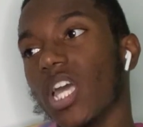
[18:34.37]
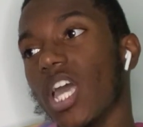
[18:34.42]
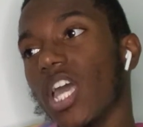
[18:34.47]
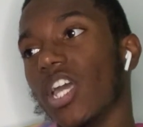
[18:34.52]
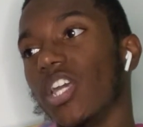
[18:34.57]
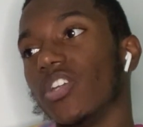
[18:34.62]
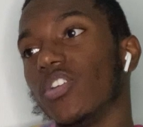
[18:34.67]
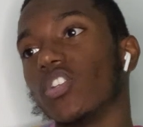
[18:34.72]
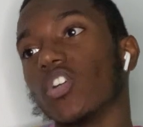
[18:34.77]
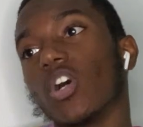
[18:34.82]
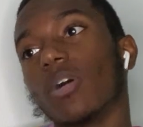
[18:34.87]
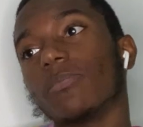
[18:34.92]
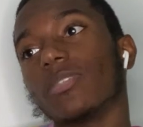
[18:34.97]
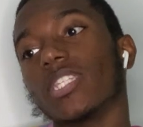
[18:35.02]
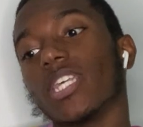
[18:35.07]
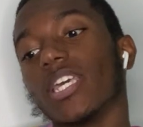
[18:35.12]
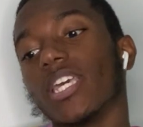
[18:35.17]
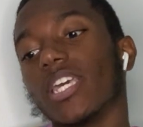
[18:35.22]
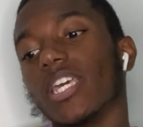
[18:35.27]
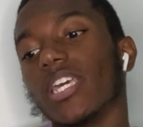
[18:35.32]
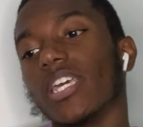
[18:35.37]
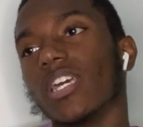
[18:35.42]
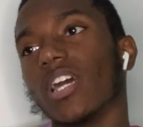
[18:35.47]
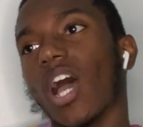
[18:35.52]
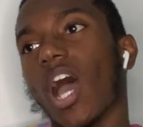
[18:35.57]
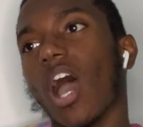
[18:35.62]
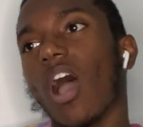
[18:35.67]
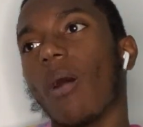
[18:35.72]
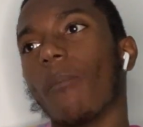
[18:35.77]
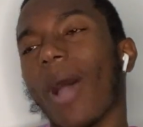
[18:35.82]
You know what I'm saying?
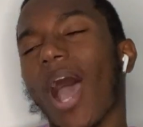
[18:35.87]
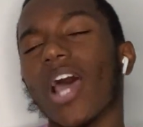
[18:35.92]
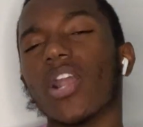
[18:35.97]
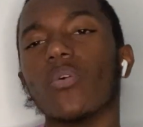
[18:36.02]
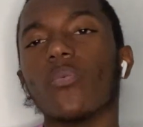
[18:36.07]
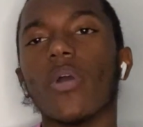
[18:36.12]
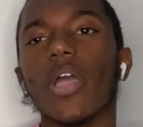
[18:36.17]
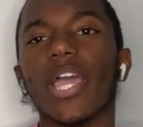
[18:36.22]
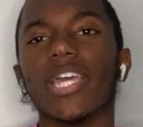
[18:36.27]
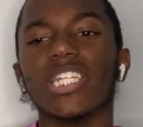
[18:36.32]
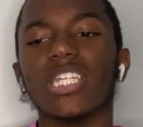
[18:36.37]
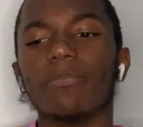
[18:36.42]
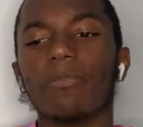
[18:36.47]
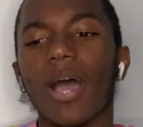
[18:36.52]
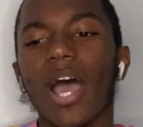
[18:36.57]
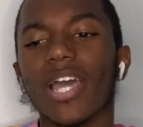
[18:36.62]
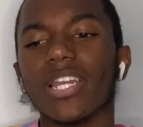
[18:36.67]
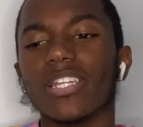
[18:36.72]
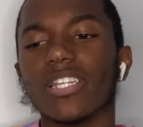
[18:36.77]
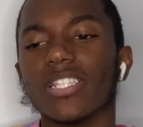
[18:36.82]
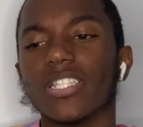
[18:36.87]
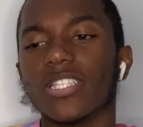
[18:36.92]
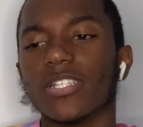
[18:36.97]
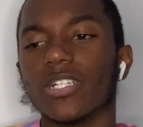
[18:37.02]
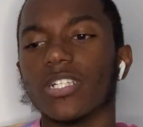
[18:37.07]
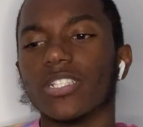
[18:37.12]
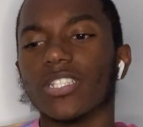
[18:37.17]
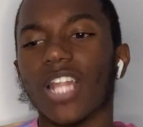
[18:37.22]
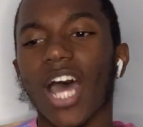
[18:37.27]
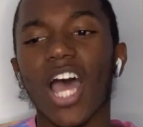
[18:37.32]
I don't want anybody
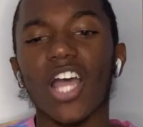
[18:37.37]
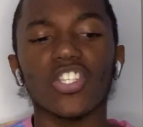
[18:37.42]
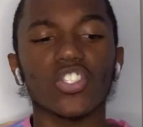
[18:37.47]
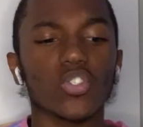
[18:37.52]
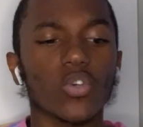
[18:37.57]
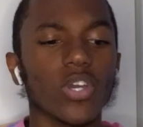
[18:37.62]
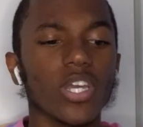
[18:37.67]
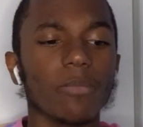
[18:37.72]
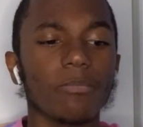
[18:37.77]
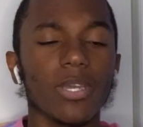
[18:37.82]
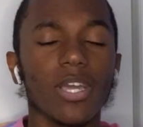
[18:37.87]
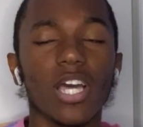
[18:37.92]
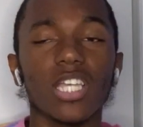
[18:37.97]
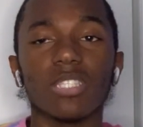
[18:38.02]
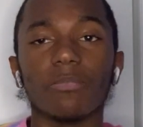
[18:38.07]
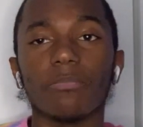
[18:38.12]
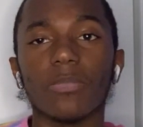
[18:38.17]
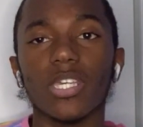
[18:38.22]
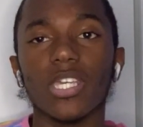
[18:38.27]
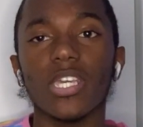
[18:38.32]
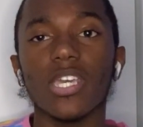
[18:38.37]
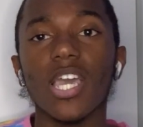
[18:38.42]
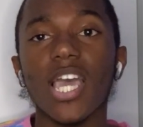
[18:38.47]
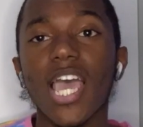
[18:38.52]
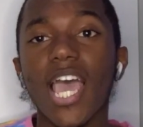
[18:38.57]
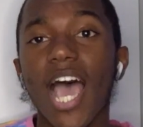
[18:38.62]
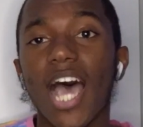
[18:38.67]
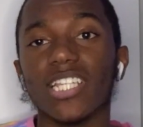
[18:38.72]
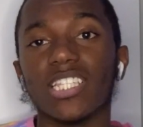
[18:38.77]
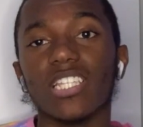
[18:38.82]
to not join because of me.
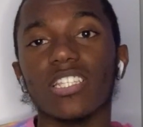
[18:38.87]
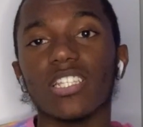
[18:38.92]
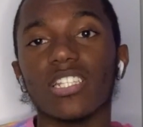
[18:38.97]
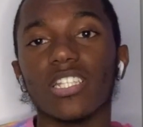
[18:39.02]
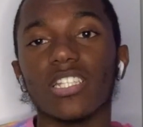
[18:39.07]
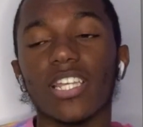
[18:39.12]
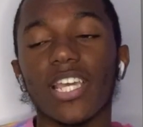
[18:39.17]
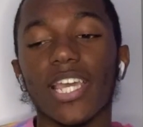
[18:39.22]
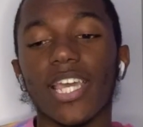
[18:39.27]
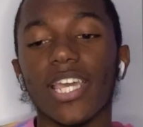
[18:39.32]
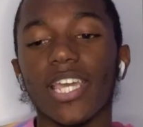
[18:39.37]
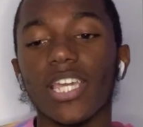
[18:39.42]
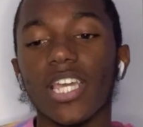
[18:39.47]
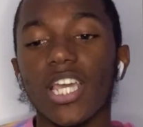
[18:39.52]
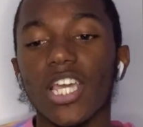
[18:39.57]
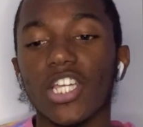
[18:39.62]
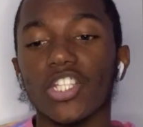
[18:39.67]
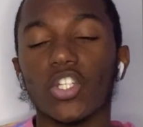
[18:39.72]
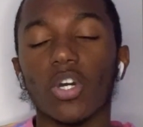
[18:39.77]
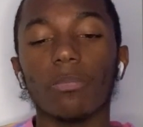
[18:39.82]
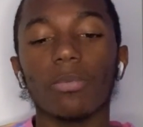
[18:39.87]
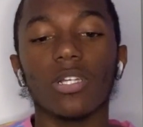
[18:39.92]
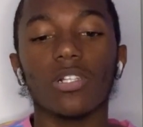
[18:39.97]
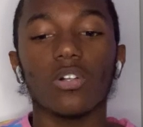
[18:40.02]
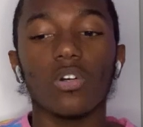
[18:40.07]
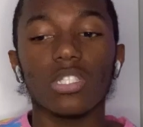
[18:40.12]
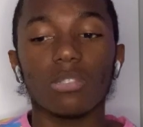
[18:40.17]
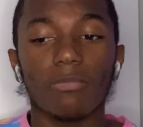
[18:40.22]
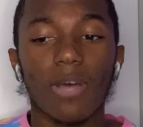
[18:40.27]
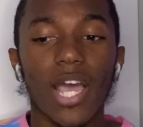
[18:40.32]
At the end of the day, don't be
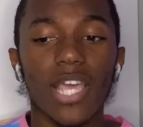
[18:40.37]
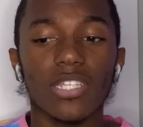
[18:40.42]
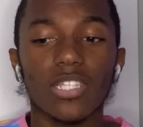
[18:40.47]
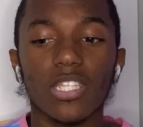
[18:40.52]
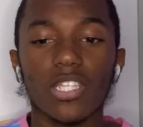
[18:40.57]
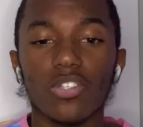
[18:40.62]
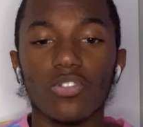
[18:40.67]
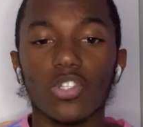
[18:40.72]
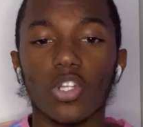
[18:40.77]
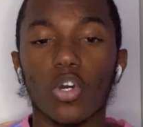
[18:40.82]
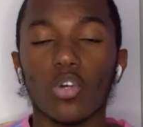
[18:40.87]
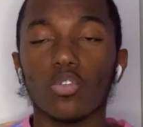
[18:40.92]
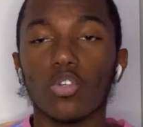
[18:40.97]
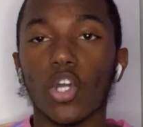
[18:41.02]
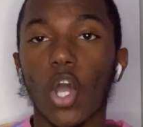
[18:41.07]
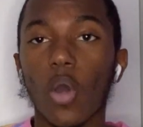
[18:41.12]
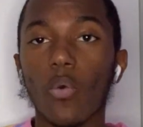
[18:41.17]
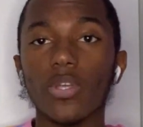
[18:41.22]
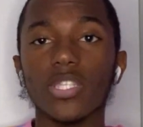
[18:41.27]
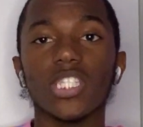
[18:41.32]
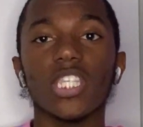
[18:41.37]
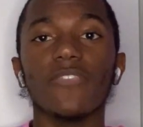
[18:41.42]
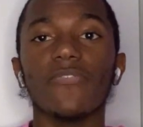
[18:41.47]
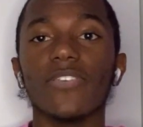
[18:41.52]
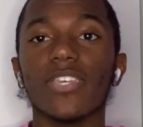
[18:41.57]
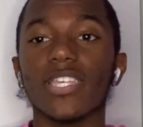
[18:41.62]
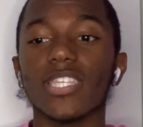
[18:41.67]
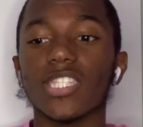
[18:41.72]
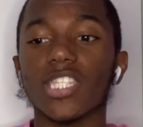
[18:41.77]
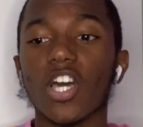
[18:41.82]
closed-minded. You know, go and see for
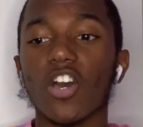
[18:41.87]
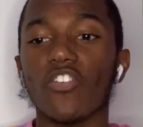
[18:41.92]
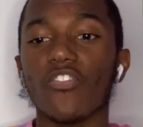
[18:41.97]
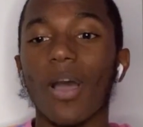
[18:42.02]
yourself.